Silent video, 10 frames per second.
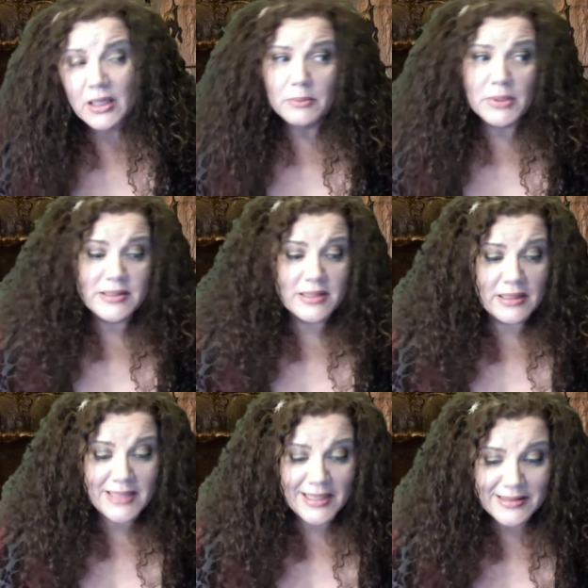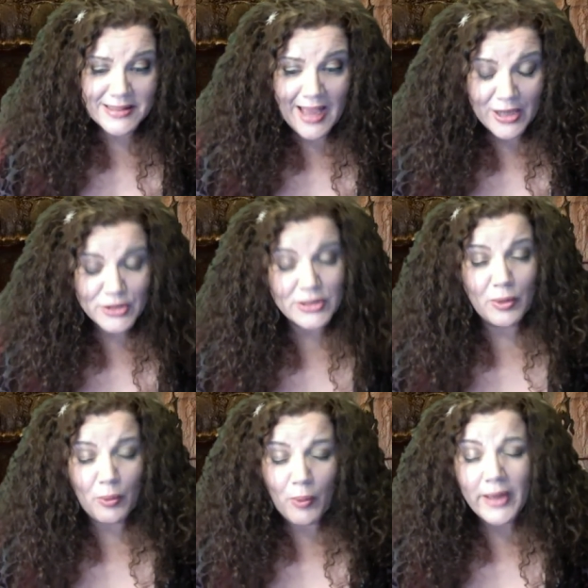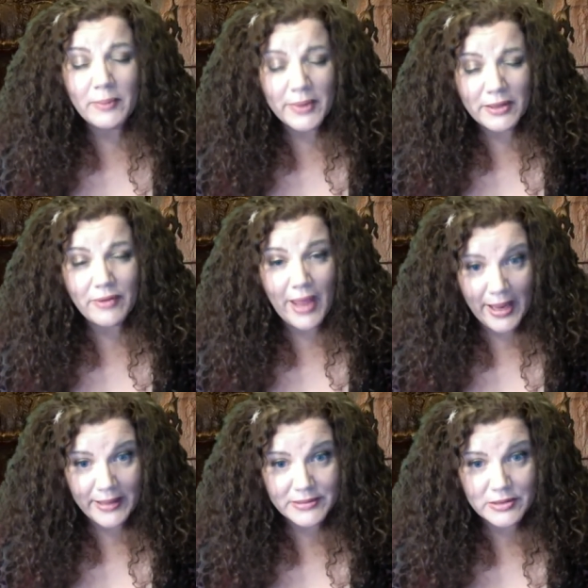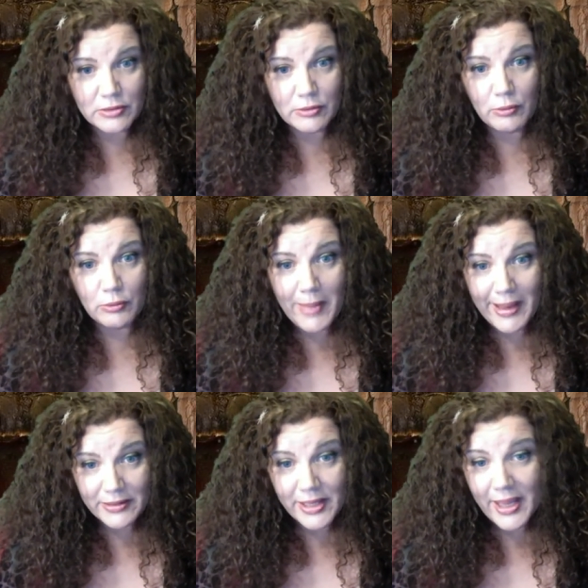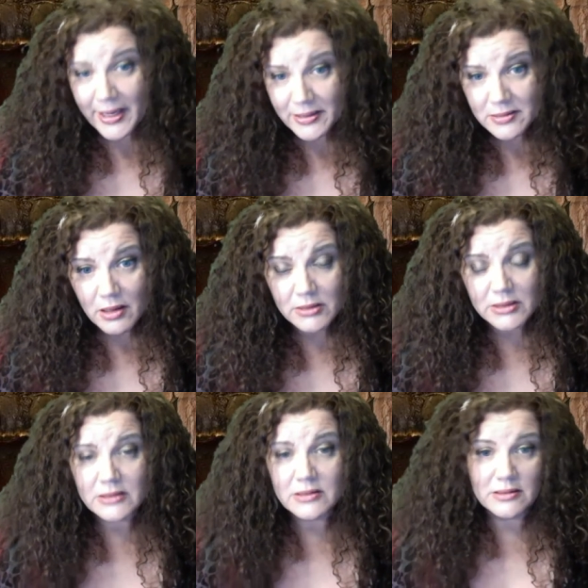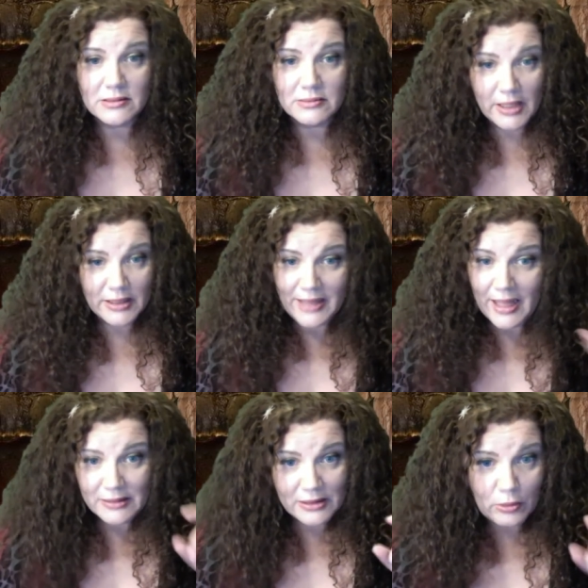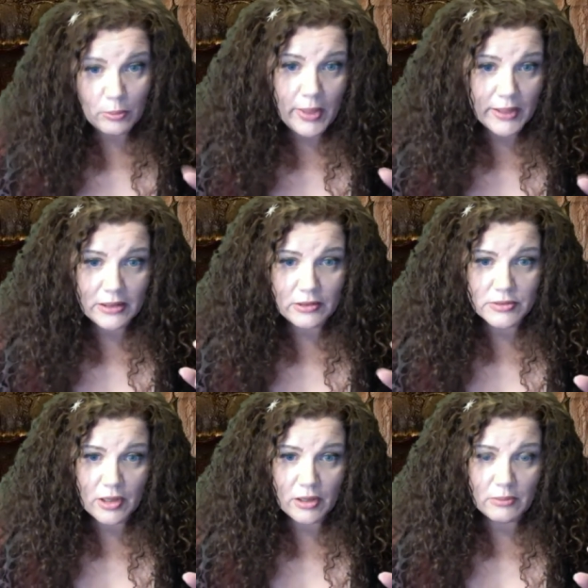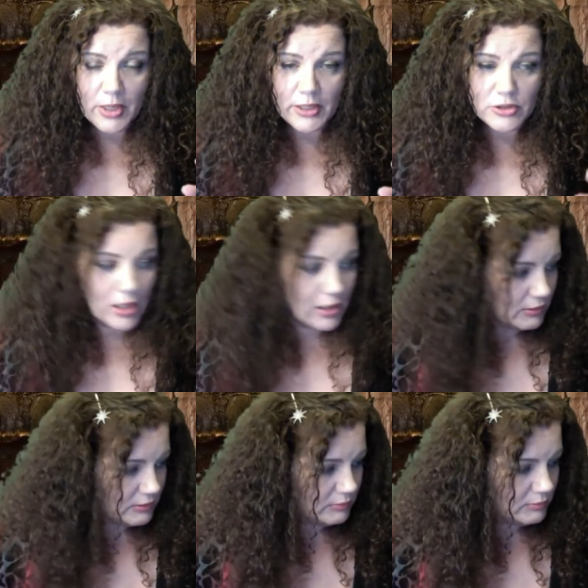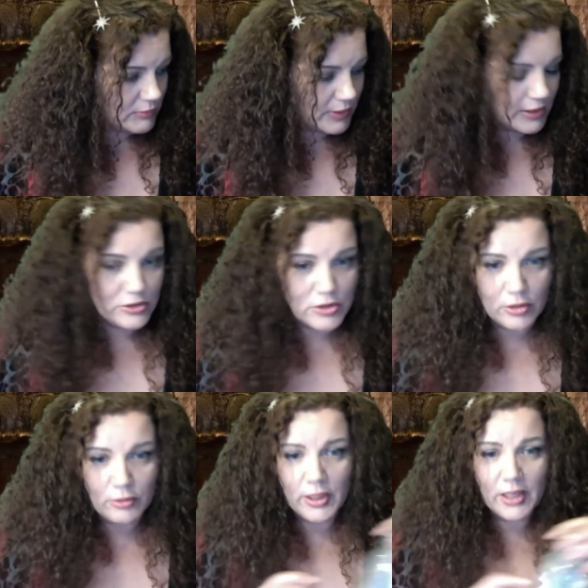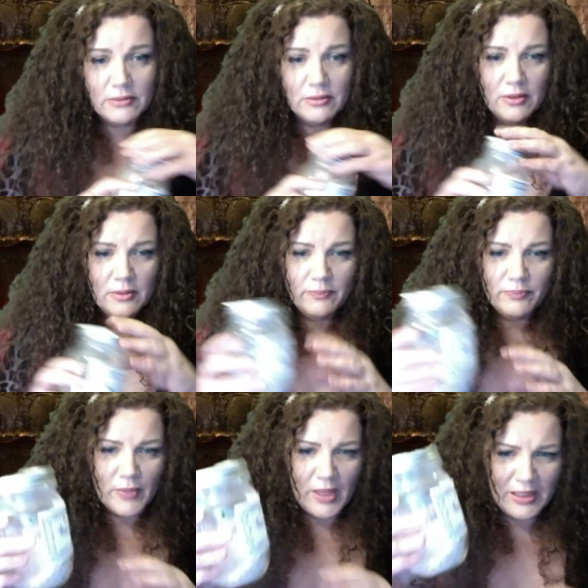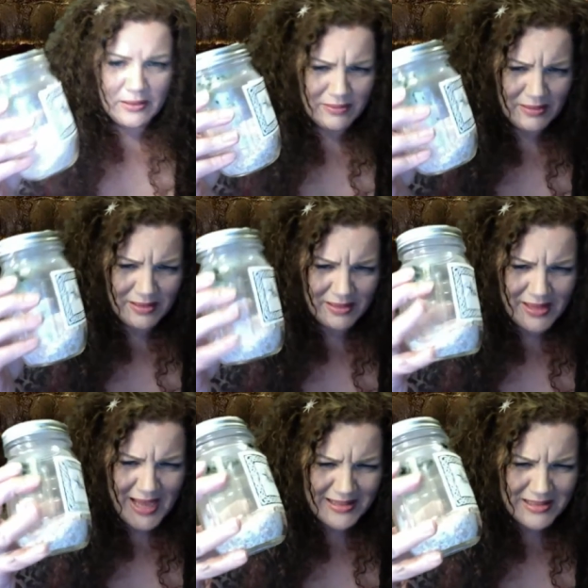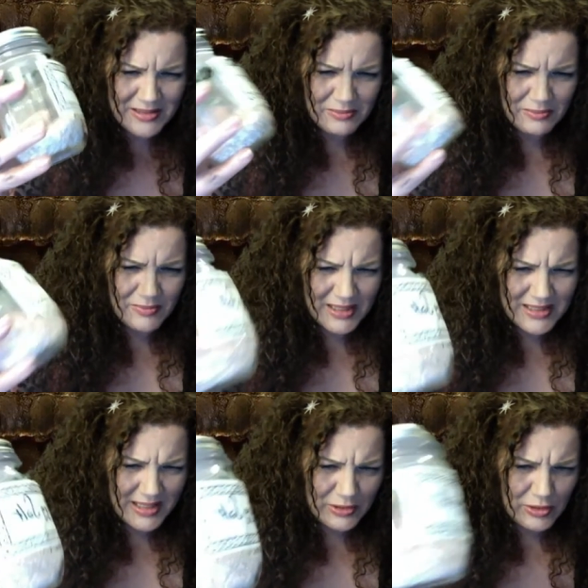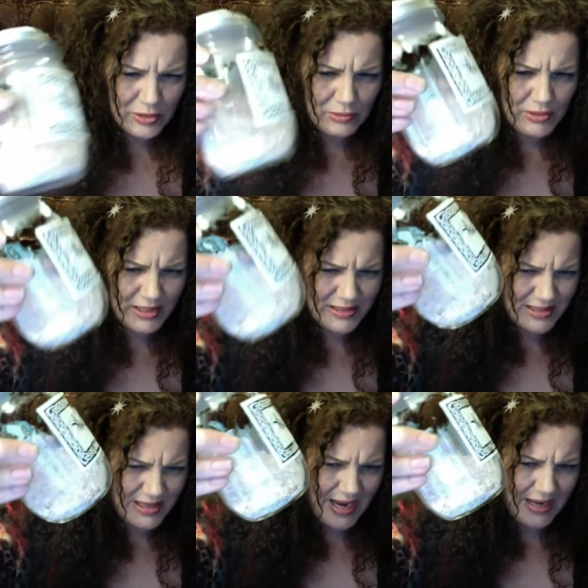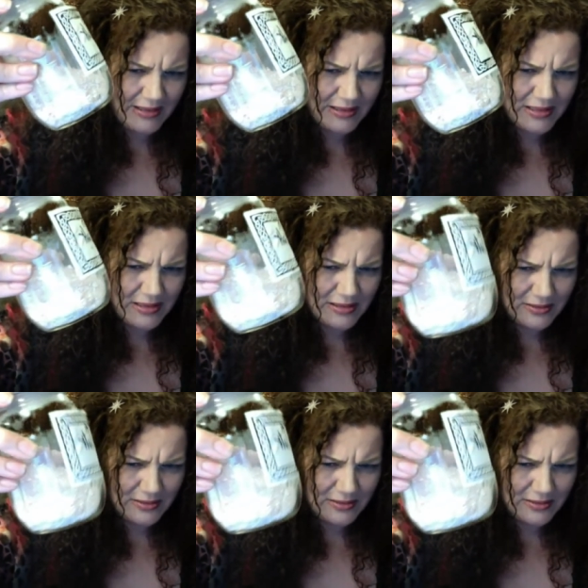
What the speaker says: because it takes actually quite a bit of eggs to make the egg salt. It's like that little bit that you saw in my jar. And I'll show you again. That's like 2 dozen eggs.